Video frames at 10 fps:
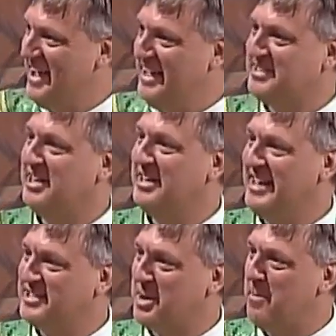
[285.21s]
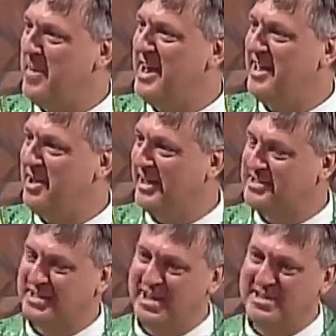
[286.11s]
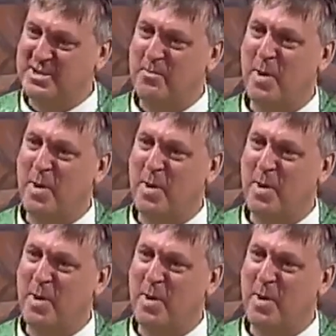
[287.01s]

It's a